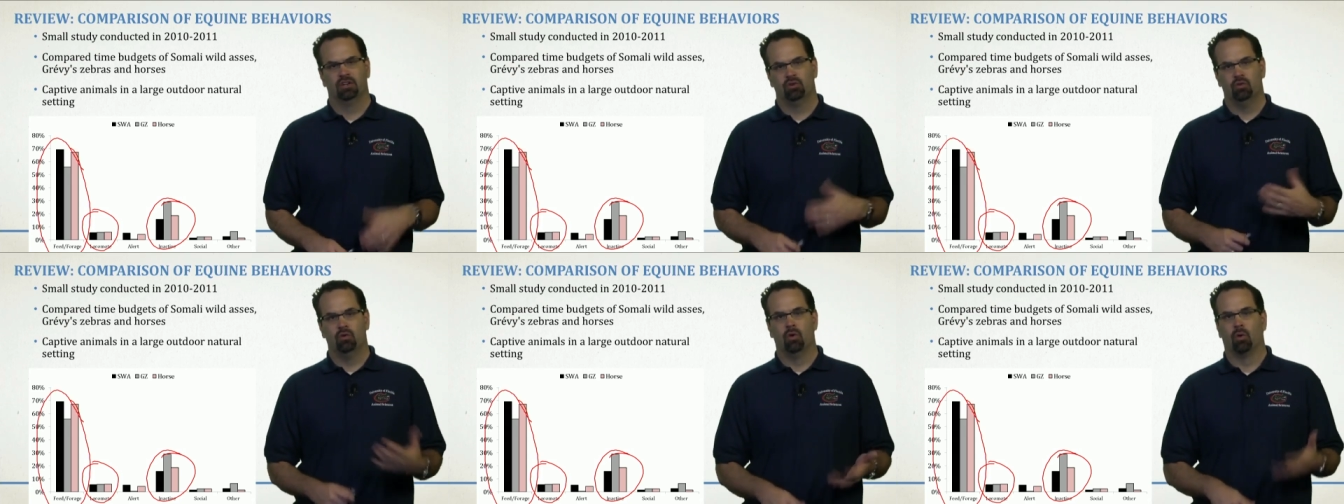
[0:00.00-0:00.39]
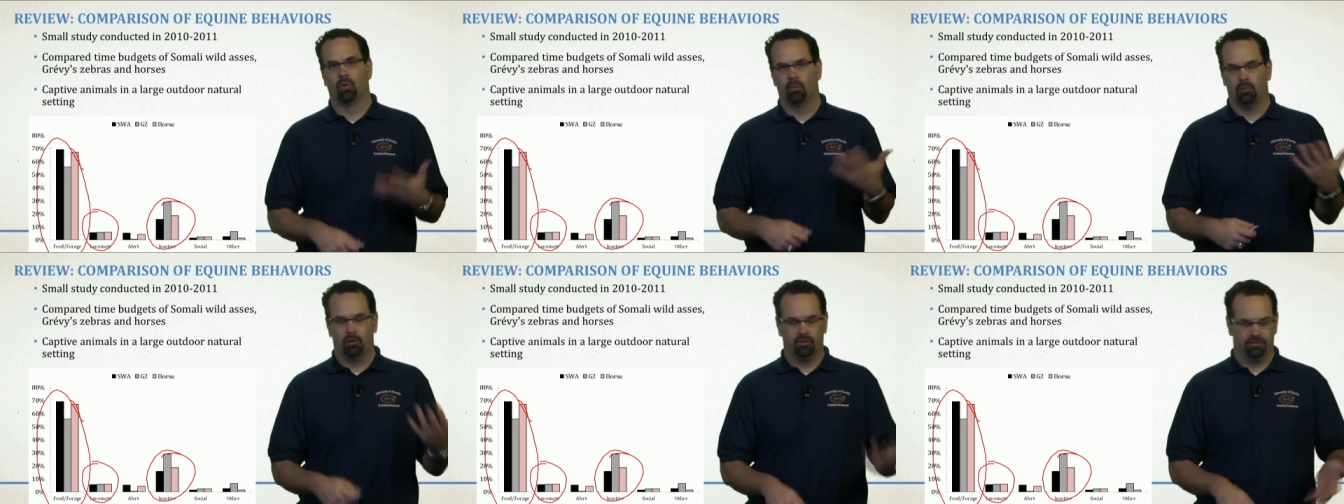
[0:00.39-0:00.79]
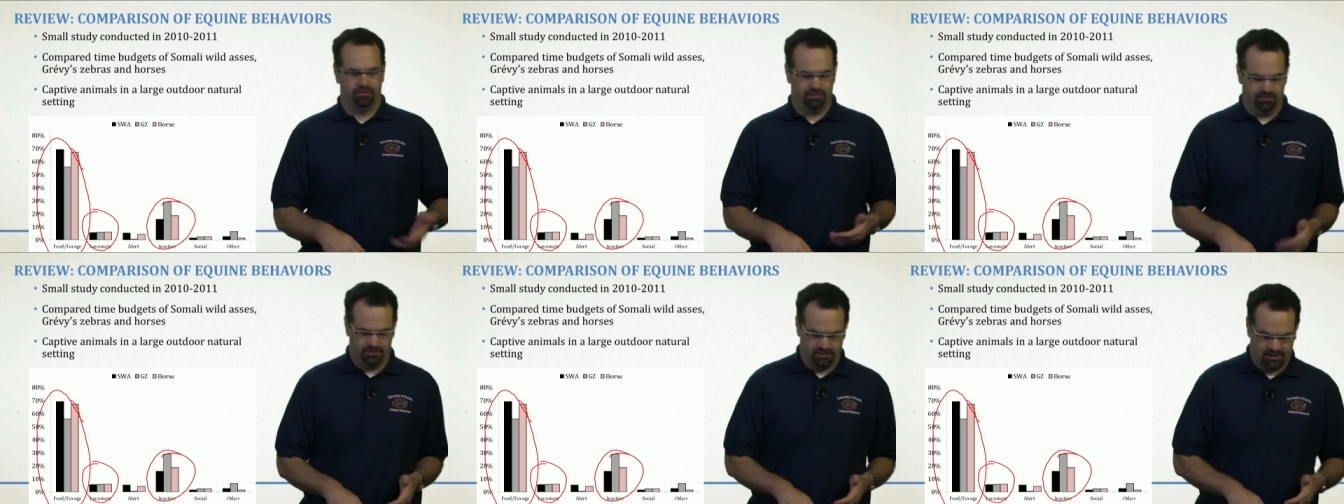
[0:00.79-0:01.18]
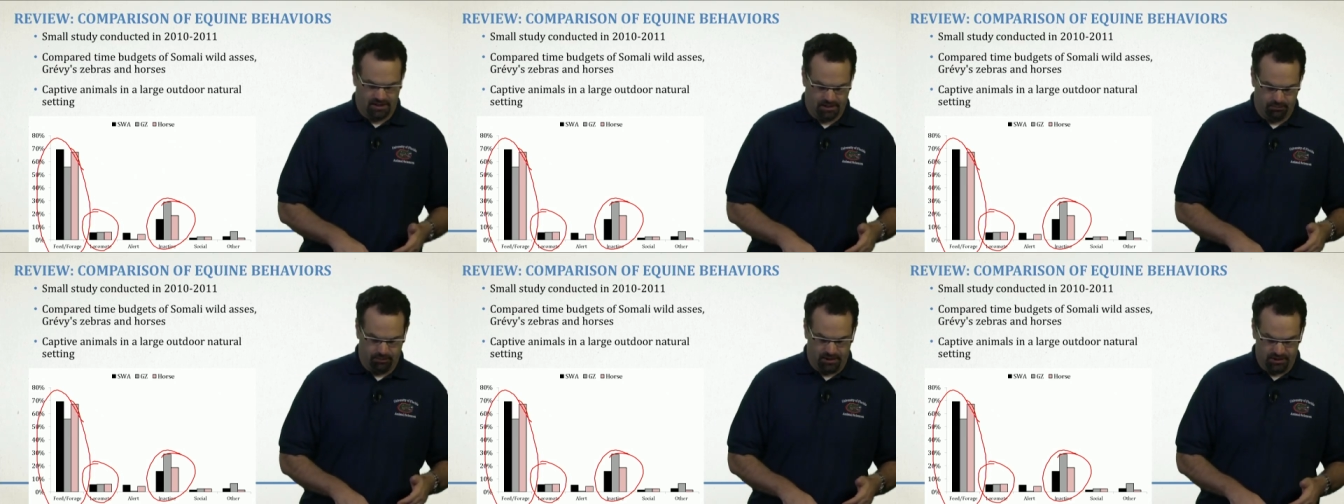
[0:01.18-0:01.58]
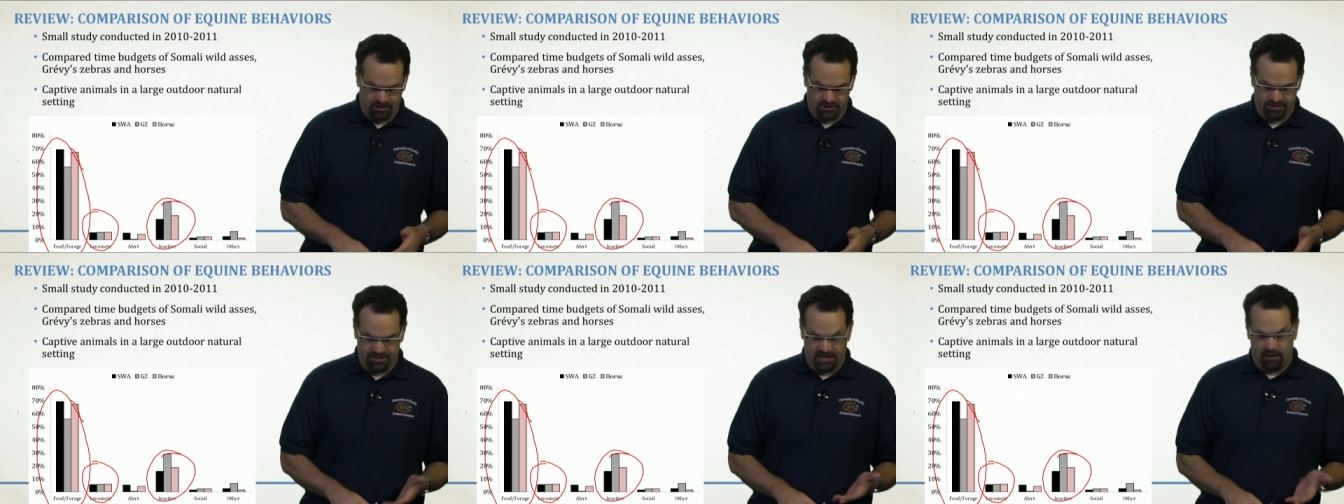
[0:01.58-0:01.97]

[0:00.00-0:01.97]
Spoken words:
normal time budgets.